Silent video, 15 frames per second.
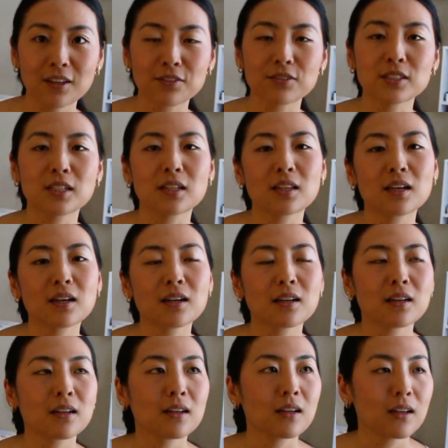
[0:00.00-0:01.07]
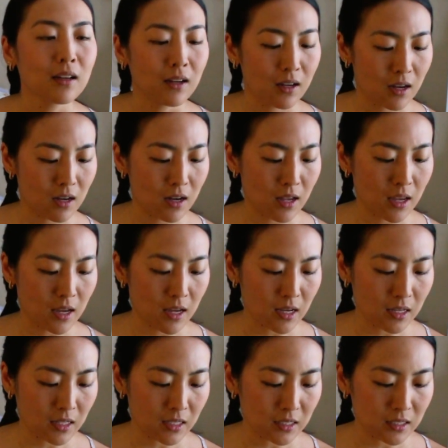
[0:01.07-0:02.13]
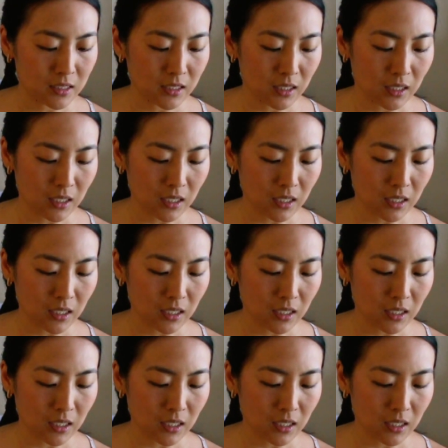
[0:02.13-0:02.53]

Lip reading: vanilla. And